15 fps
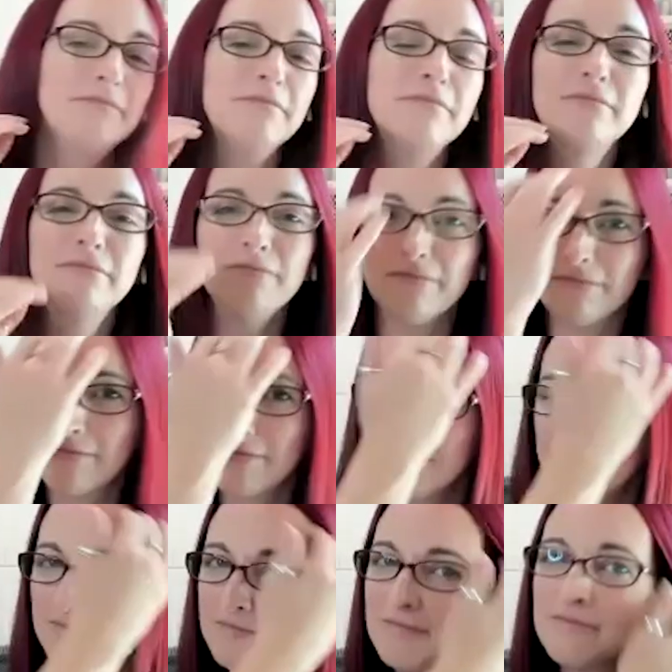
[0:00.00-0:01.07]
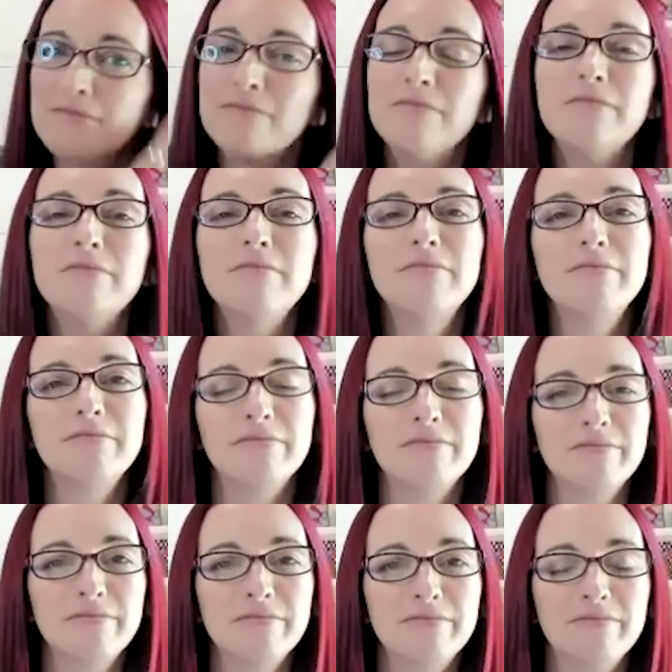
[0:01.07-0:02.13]

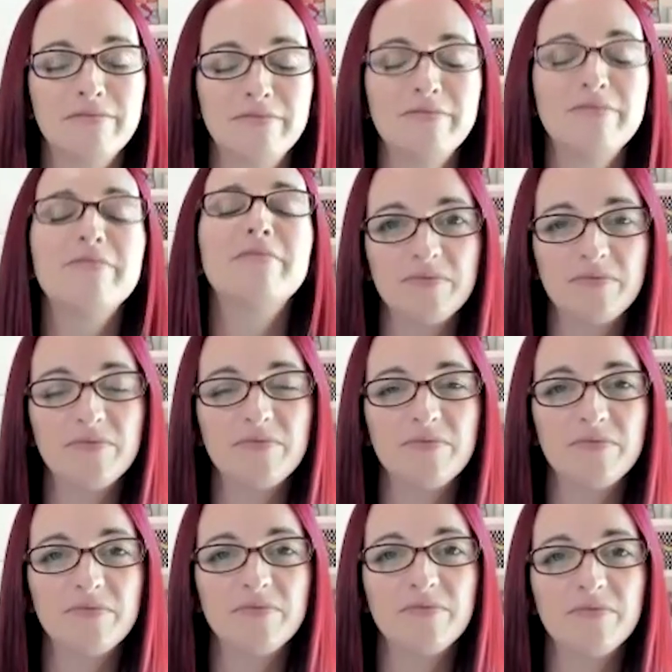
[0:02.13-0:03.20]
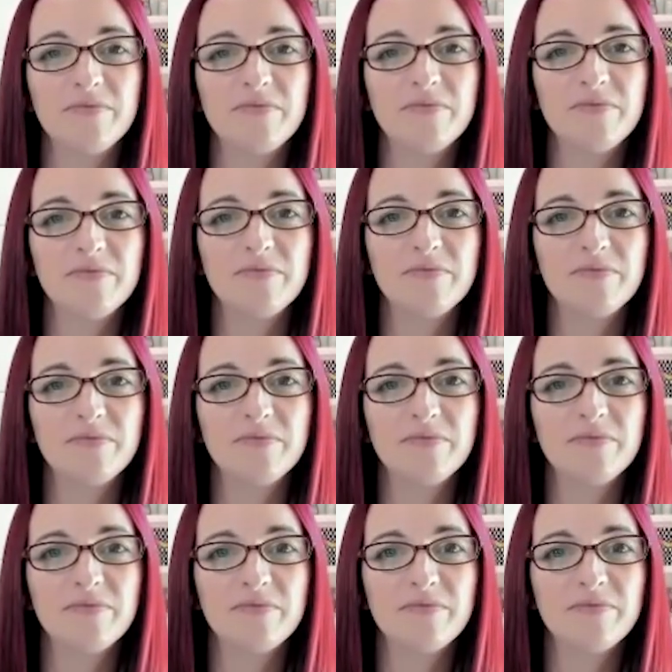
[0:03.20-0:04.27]

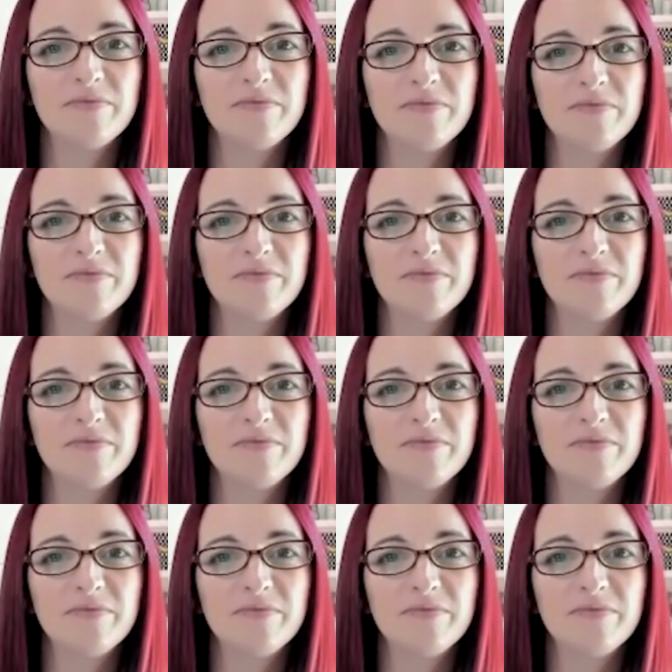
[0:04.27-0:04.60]
(silent)